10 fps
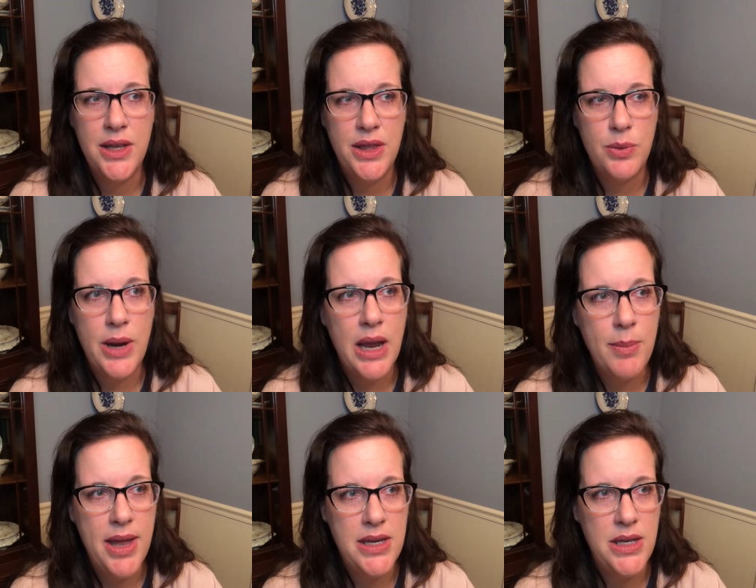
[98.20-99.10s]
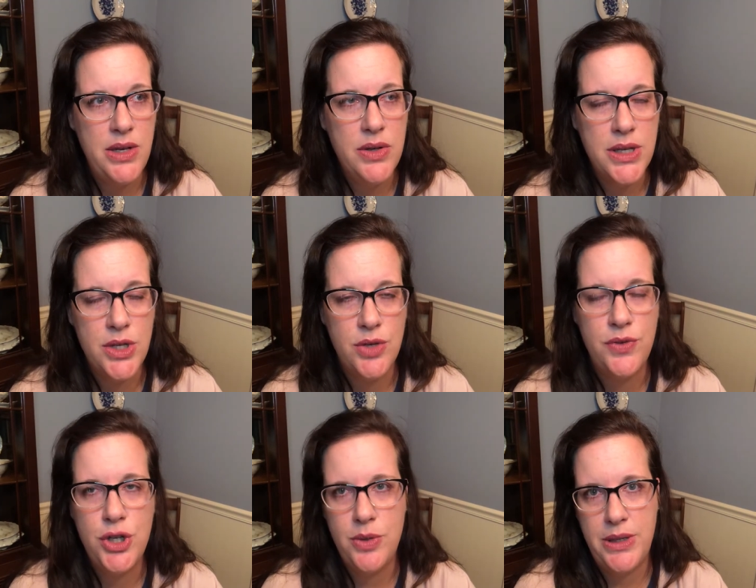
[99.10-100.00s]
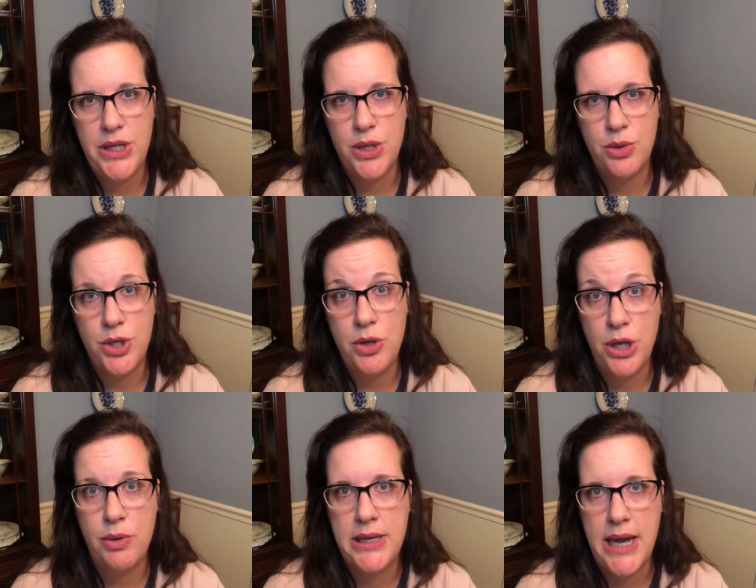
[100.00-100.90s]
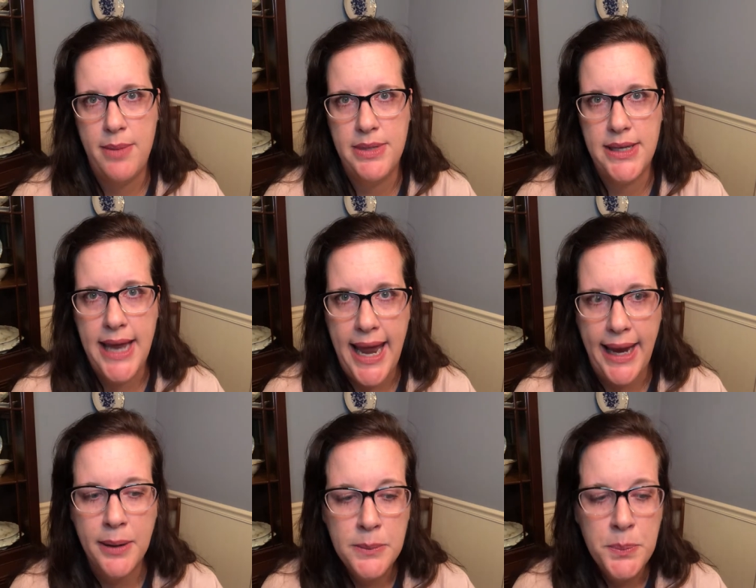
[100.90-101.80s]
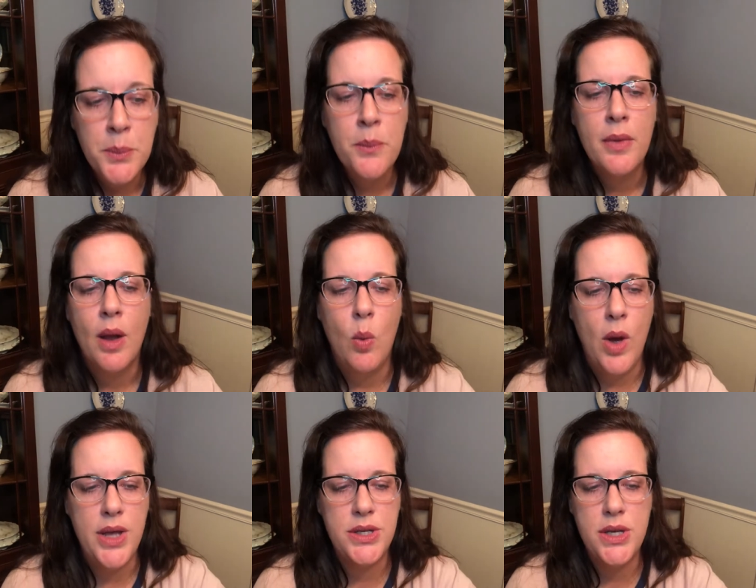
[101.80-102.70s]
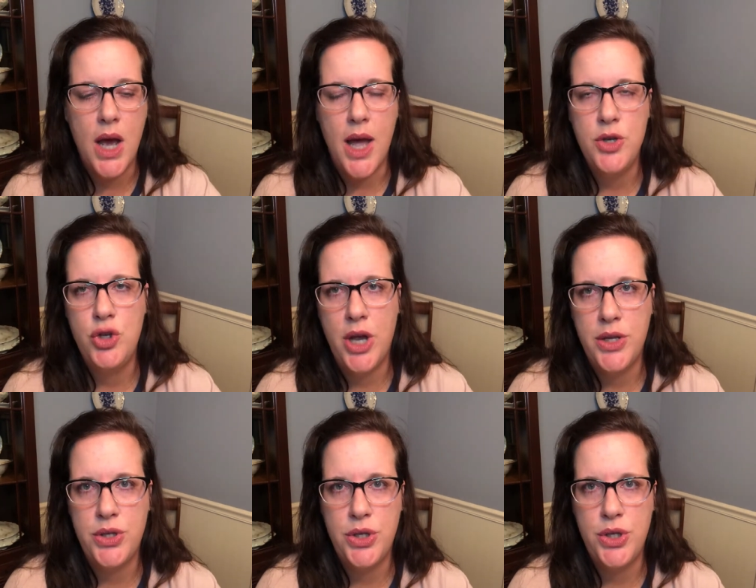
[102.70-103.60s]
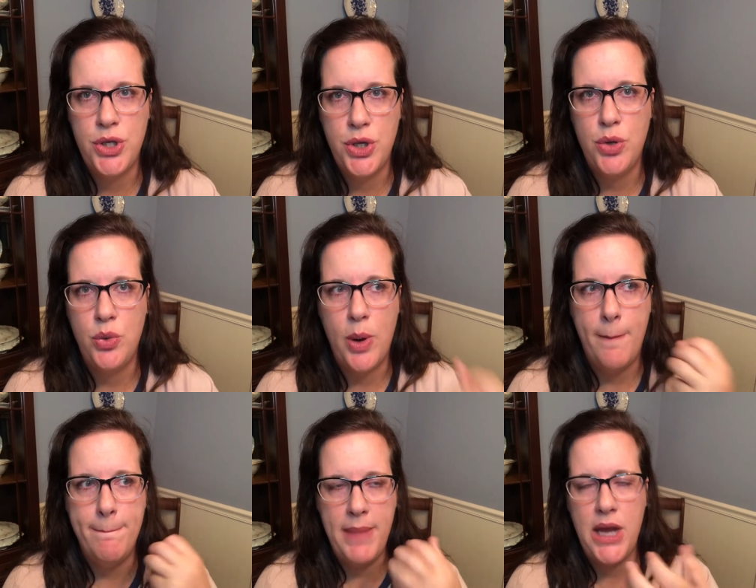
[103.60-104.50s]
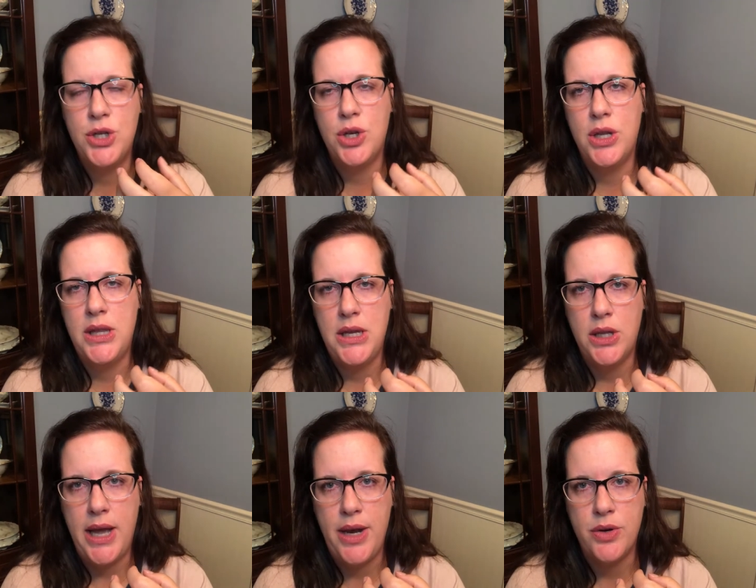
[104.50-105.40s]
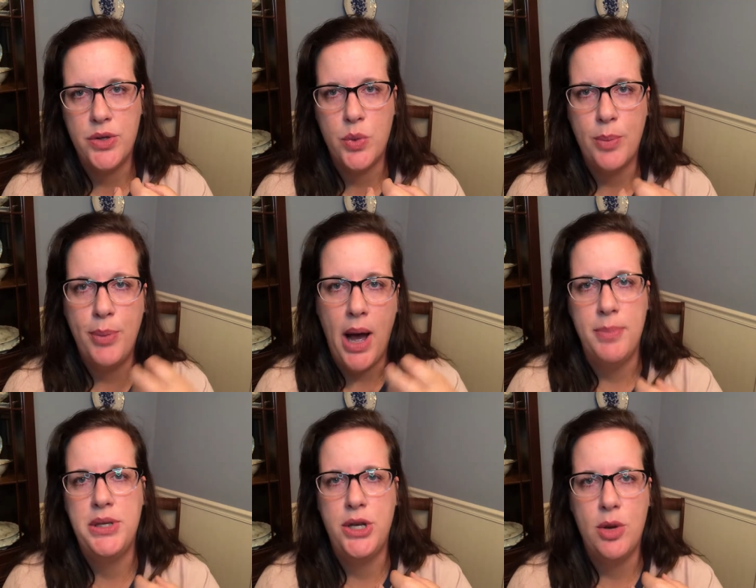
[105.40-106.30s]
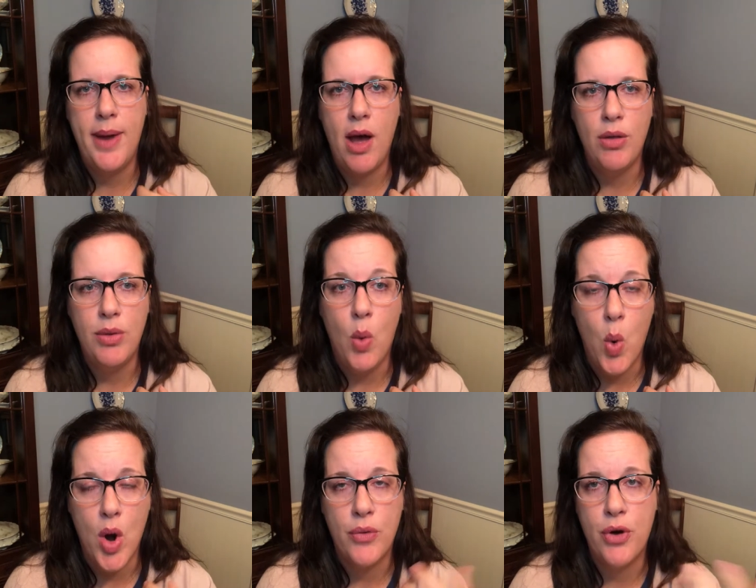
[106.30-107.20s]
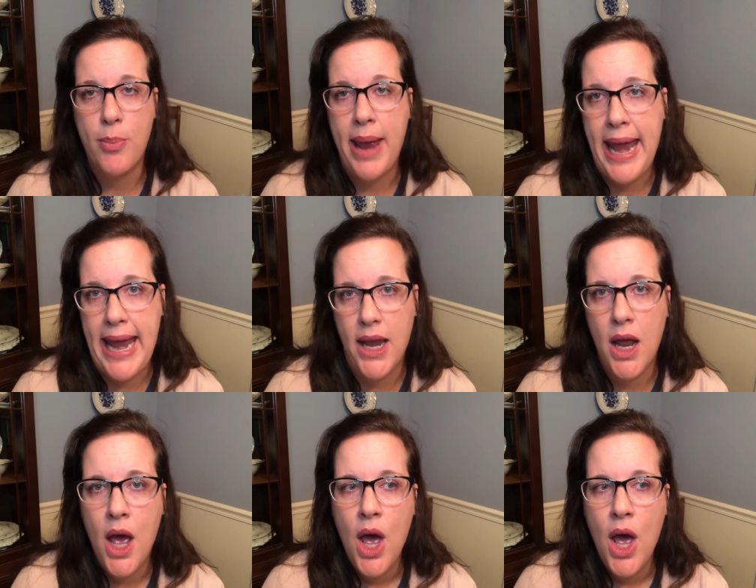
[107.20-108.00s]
the recommended usage of CHEWIES two to three times a day was not just to make sure that the aligners were popped in your mouth or for pain.